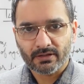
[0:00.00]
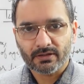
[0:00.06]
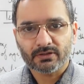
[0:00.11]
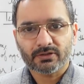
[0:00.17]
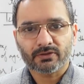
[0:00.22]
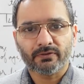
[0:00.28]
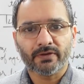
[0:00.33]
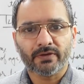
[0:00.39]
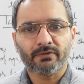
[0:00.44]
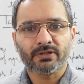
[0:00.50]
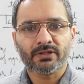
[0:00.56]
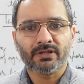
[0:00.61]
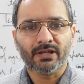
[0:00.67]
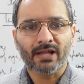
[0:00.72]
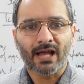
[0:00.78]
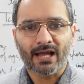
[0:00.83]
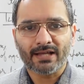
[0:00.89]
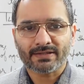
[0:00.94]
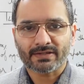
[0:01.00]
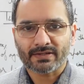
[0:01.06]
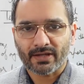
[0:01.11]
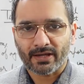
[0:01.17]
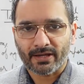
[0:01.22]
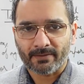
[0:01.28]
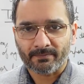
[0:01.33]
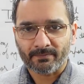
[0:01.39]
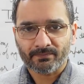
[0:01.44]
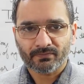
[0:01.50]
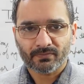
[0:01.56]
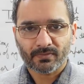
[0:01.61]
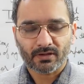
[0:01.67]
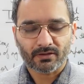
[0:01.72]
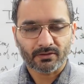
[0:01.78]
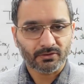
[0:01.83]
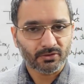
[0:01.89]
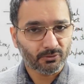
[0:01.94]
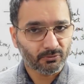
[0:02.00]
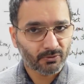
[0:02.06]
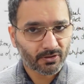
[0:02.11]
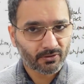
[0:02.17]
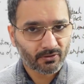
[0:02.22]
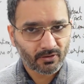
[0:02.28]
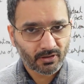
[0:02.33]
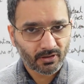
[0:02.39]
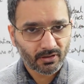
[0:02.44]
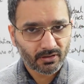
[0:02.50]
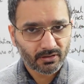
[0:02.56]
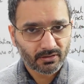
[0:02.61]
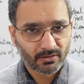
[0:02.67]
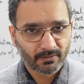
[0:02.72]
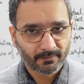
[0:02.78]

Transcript: So when was the last time you were wrong?